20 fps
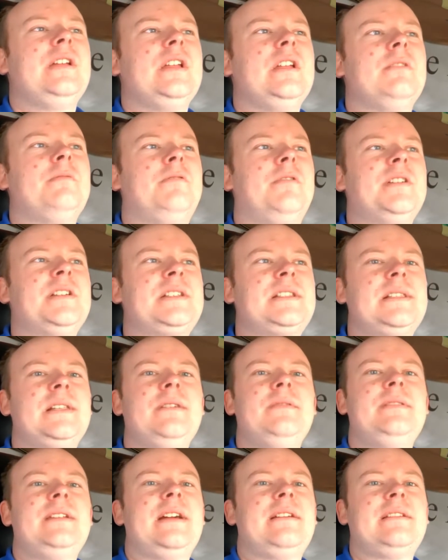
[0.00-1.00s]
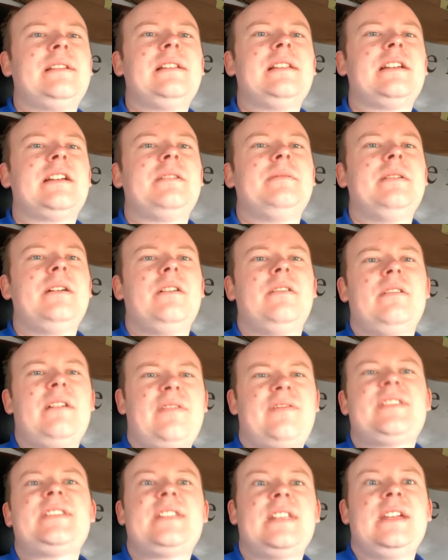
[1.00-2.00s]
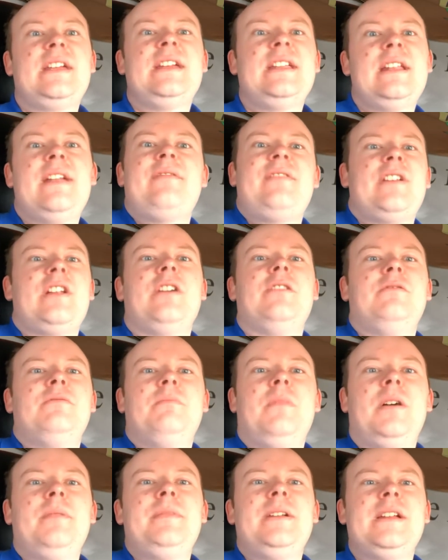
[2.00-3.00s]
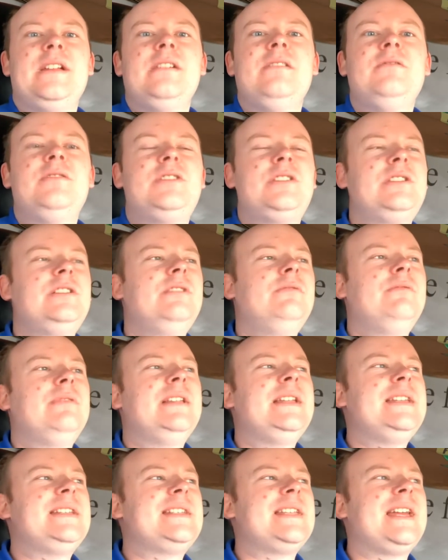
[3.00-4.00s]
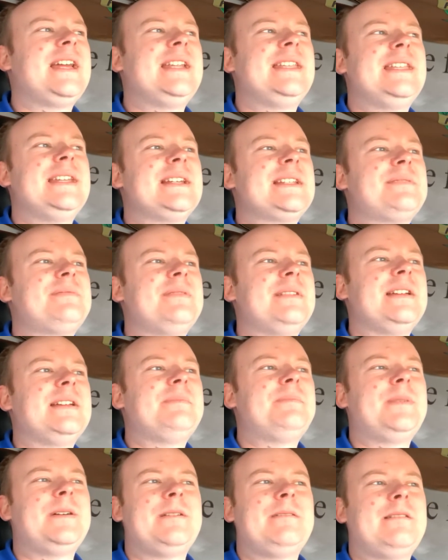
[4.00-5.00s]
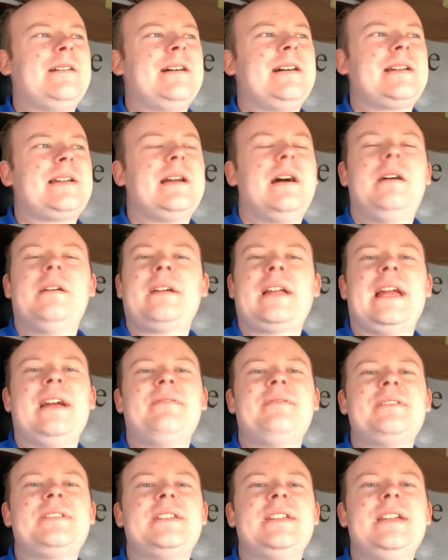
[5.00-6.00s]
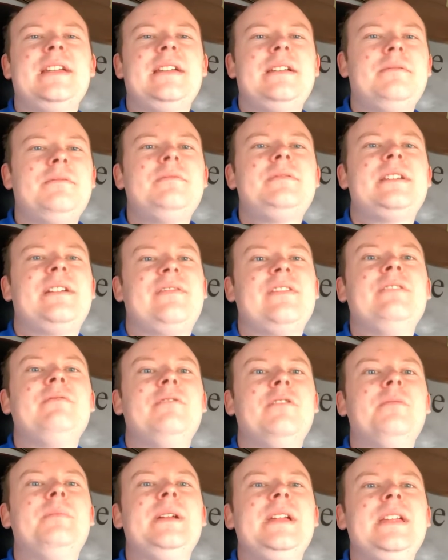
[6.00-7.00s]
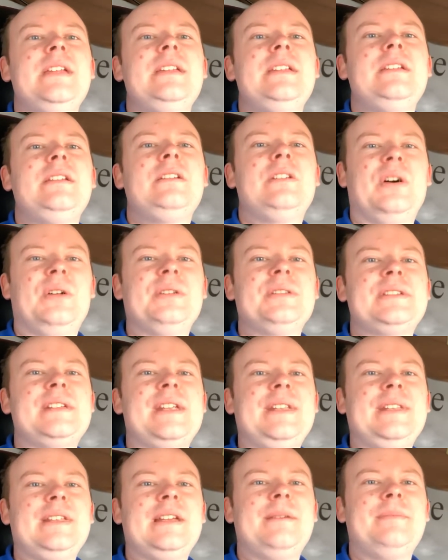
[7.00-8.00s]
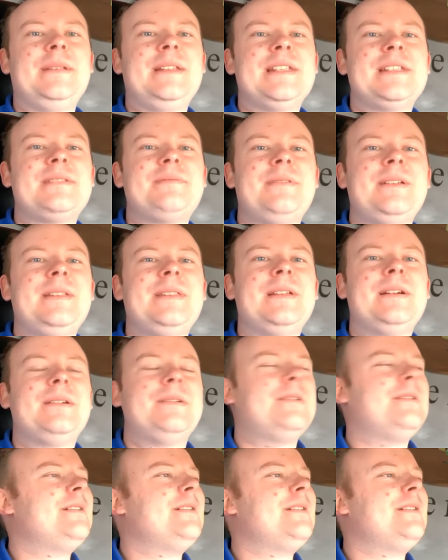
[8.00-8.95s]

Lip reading: It'll probably slow down a little bit. I have to say, you never know. Might be a huge release again next week, but I can't guarantee. There definitely will be content coming this week, though.